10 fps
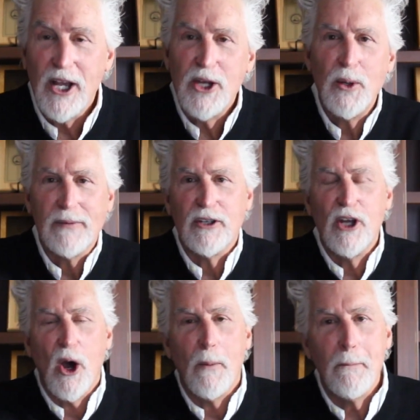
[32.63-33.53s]
You have to
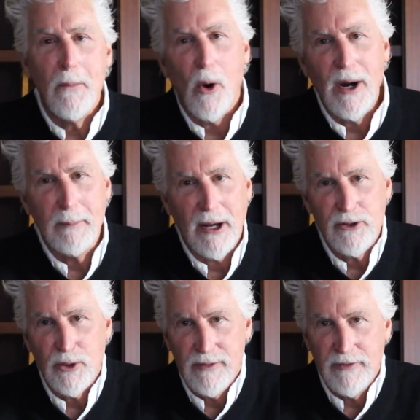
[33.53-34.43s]
know more
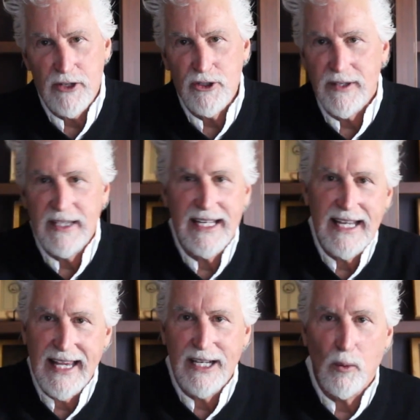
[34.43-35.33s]
about your invention
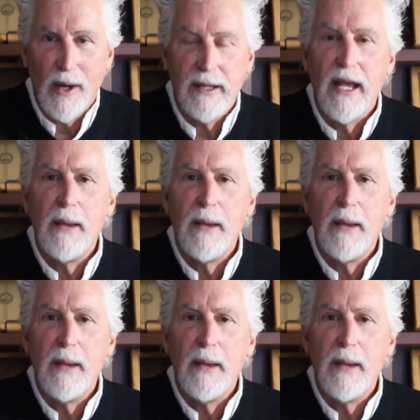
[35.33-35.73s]
than anyone,